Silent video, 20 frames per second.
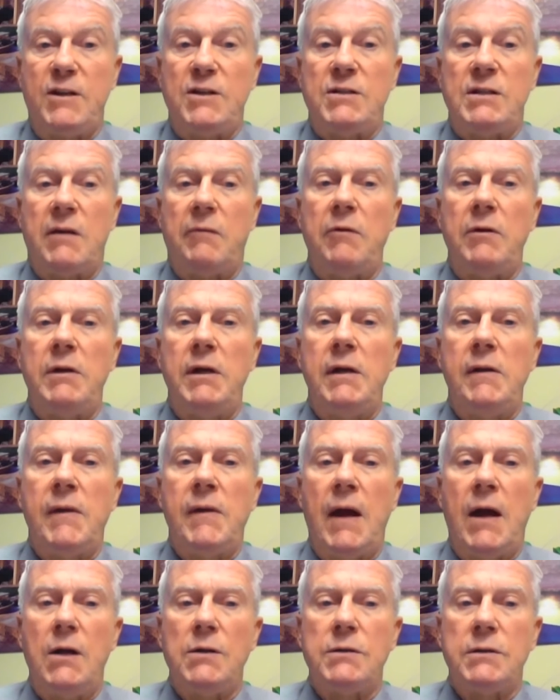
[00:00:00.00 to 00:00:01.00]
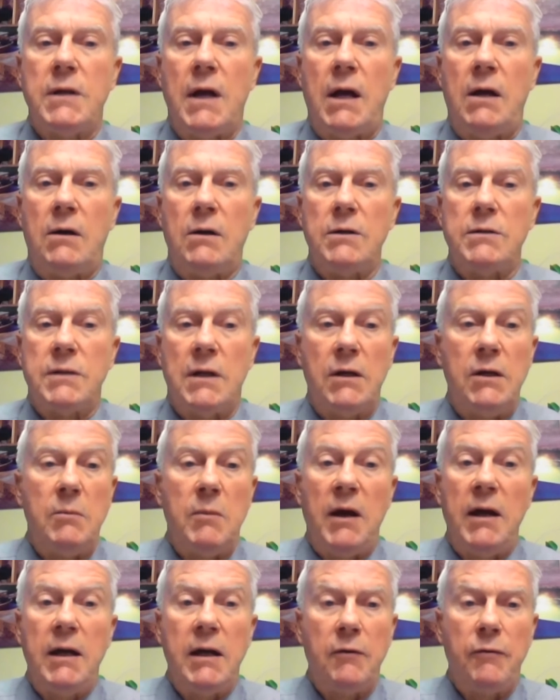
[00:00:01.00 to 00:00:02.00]
$17,000. Now
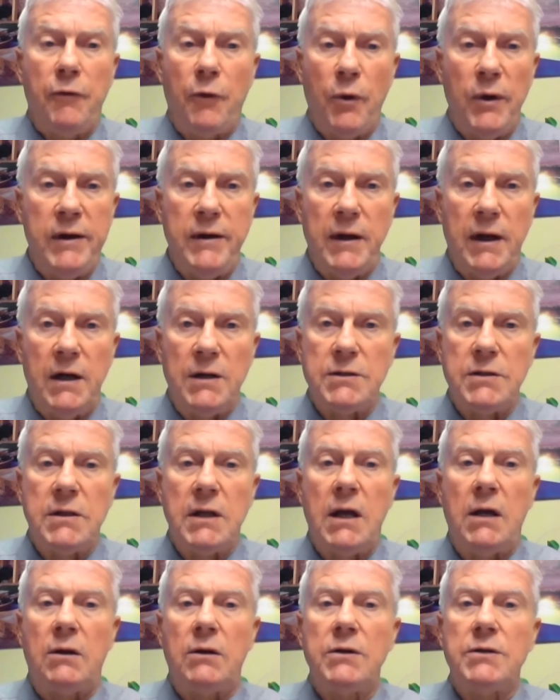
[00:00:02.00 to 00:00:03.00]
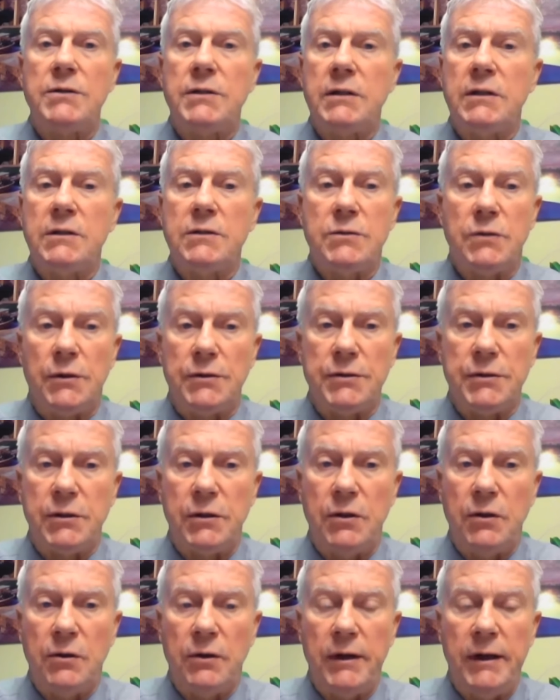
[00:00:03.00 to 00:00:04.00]
you might get $40,000 in Social
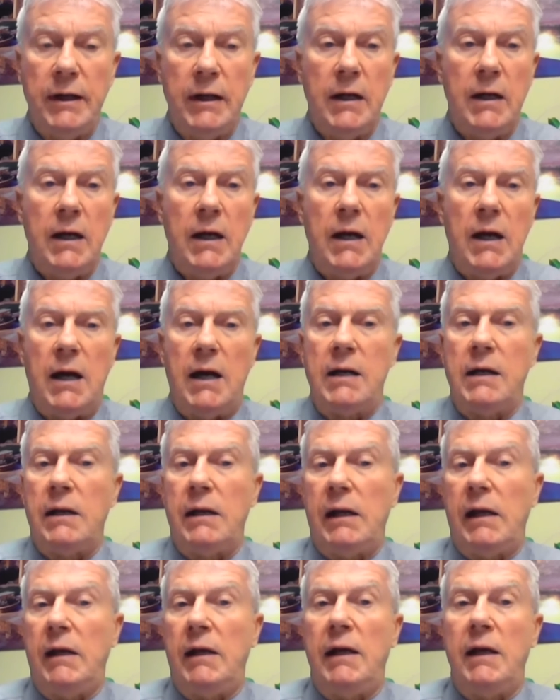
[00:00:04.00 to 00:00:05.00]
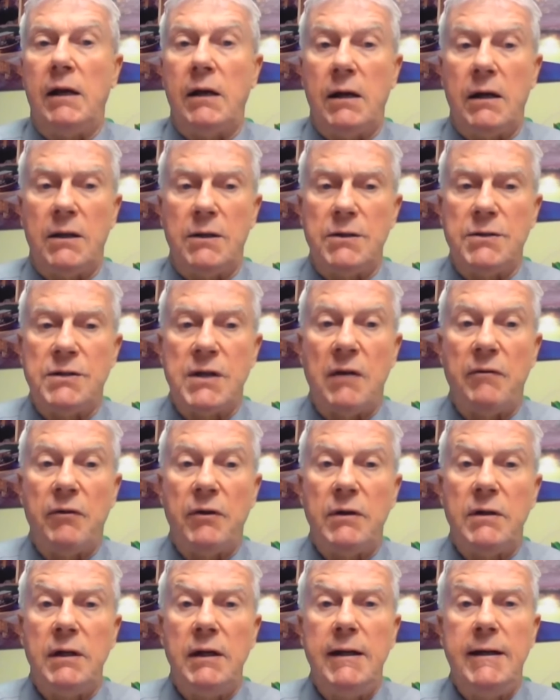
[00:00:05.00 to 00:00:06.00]
Security and get another
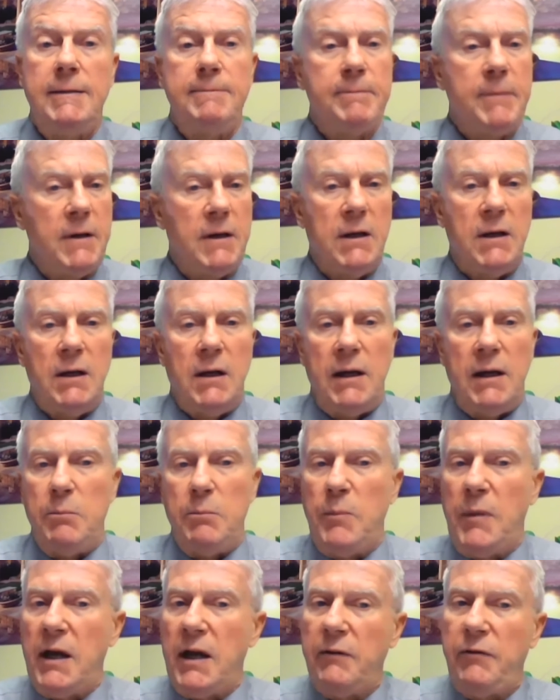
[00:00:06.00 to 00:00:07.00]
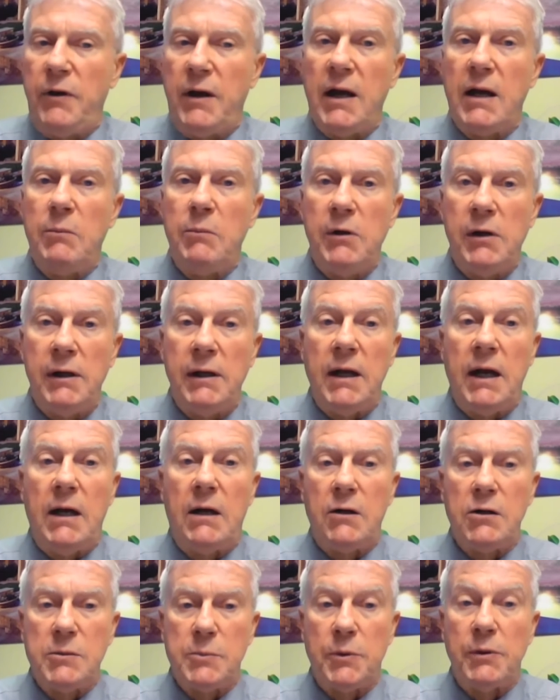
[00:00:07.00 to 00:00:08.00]
17. Man, if you got $1 million
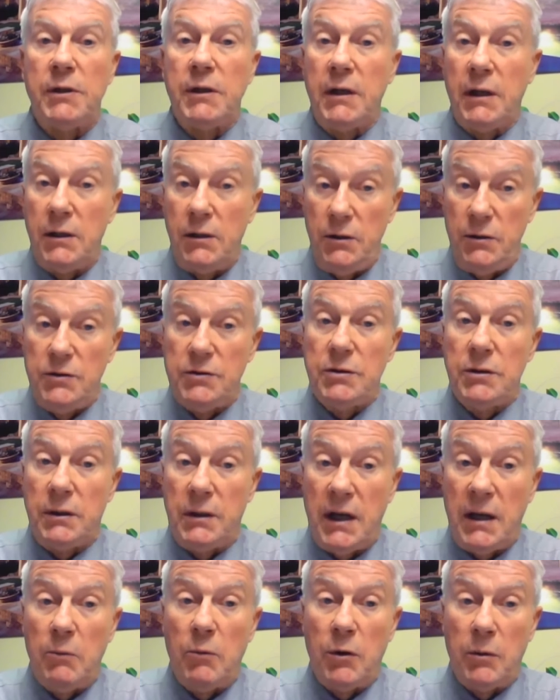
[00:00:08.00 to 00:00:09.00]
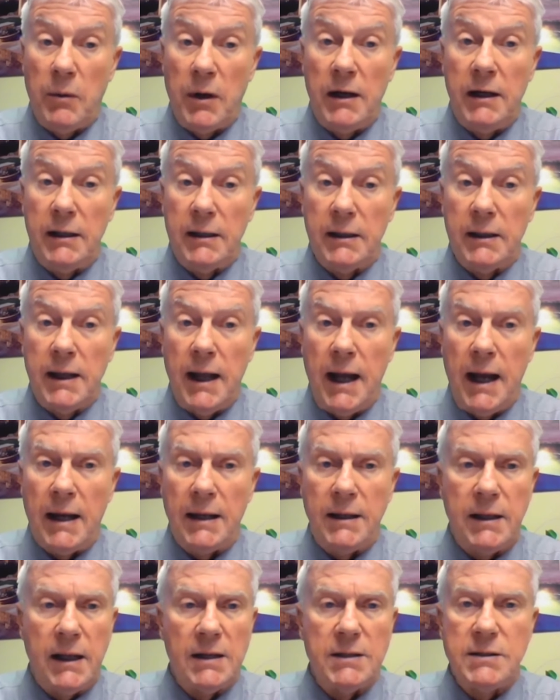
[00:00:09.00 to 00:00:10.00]
put together, you used a lot more money than
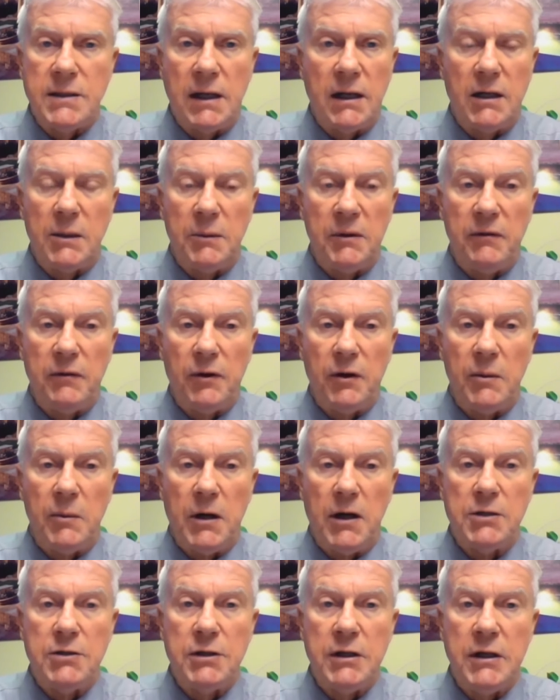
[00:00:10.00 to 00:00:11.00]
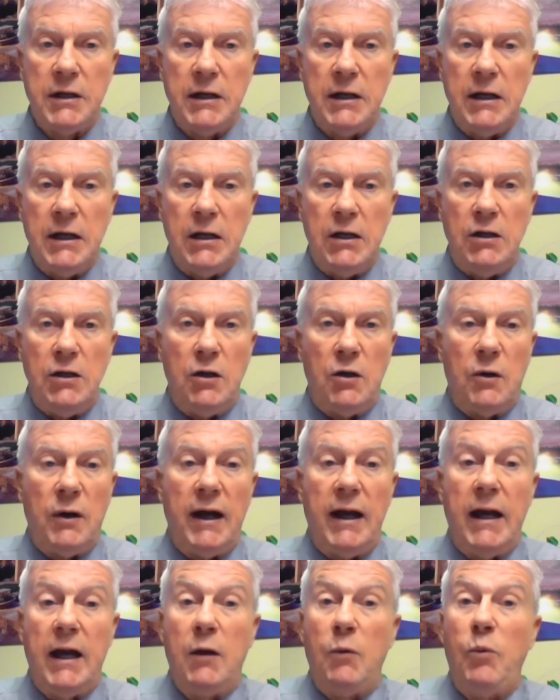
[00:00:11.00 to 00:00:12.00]
that. That's not going to be very much,
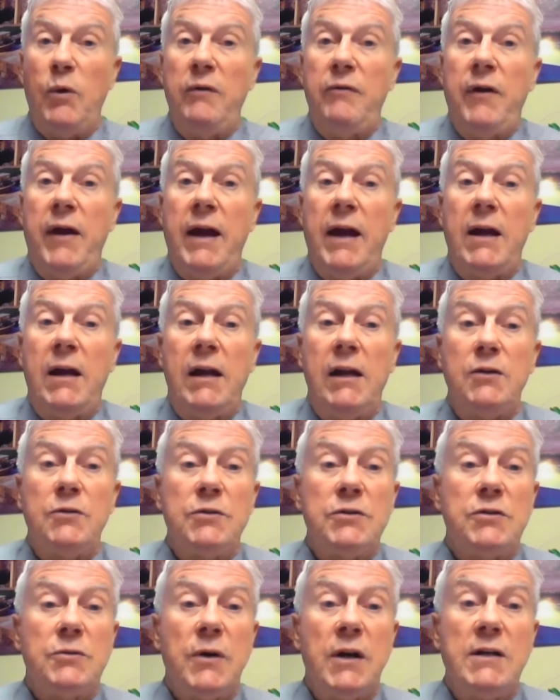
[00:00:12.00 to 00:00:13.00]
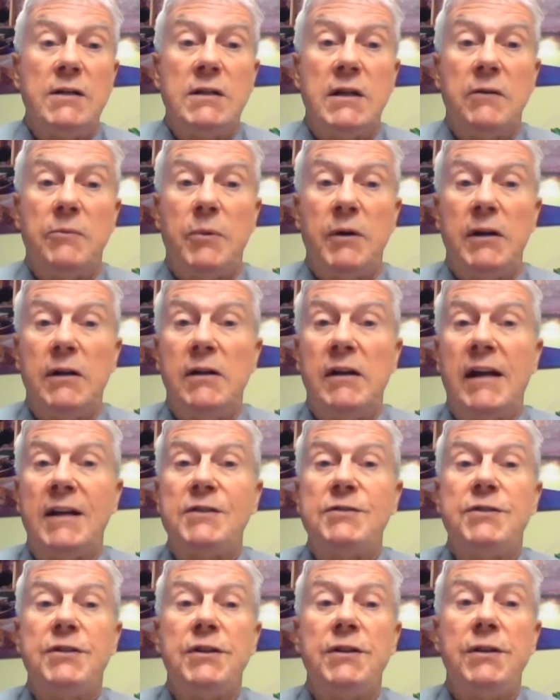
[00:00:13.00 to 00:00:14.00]
and we've had interest rates have been
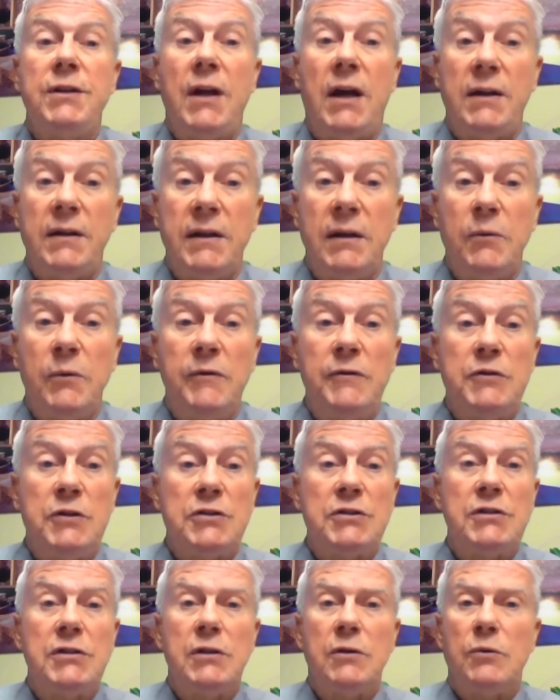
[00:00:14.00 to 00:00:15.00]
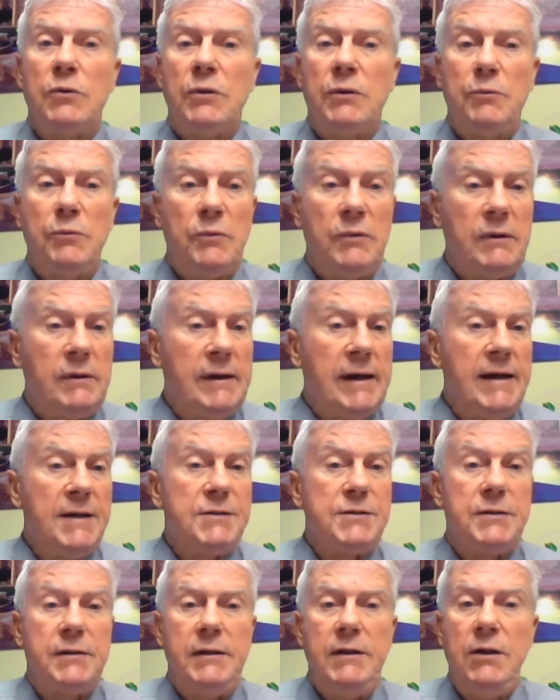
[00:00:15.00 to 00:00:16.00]
next to nothing. We've just in the
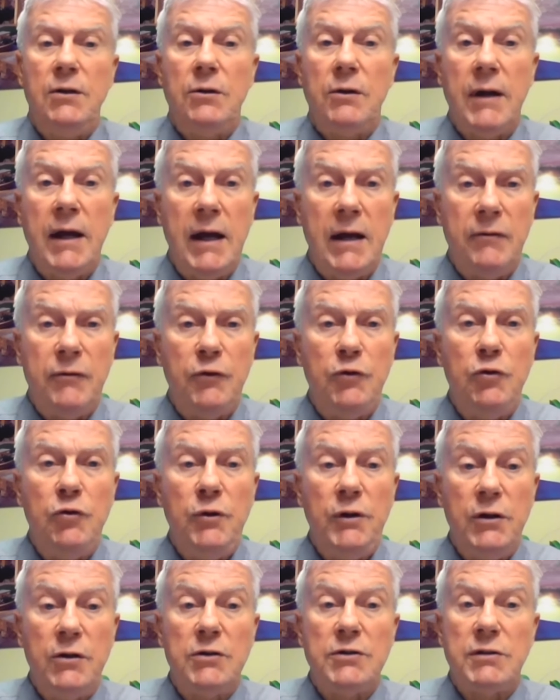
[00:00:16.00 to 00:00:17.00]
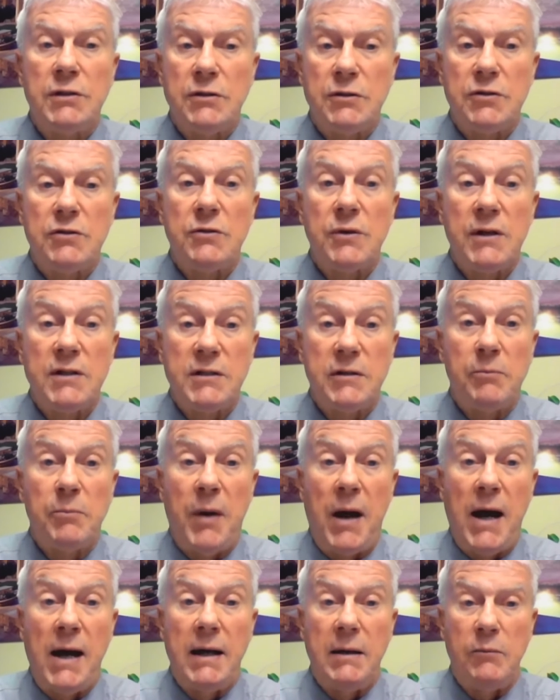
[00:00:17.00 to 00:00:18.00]
last year and a half, 2 years, interest rates
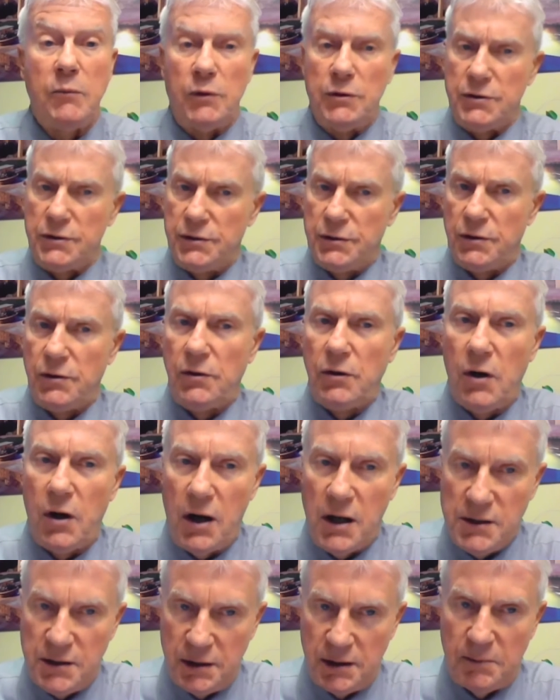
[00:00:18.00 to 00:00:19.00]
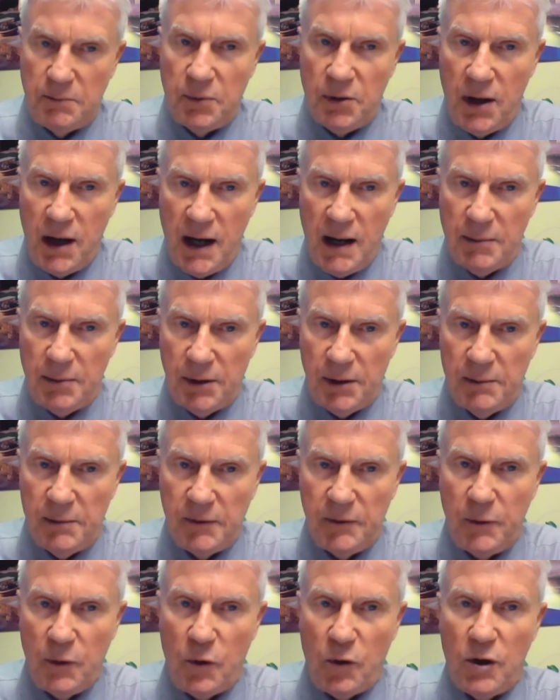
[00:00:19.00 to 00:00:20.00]
have bottomed, which is causing a
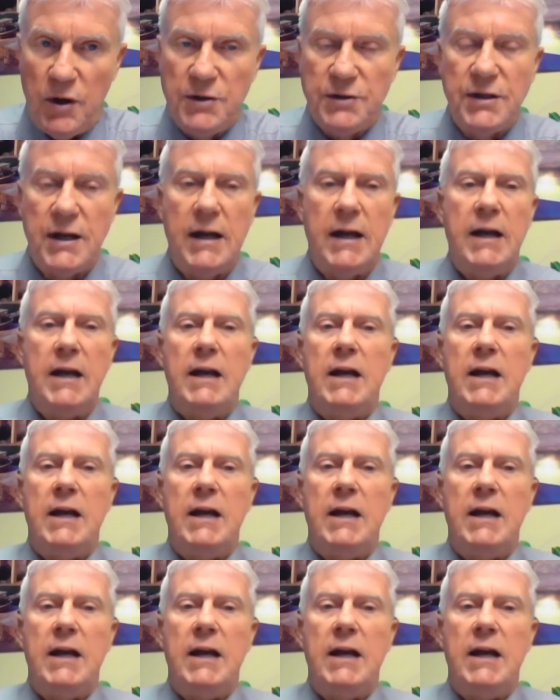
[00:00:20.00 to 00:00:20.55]
problem, of course,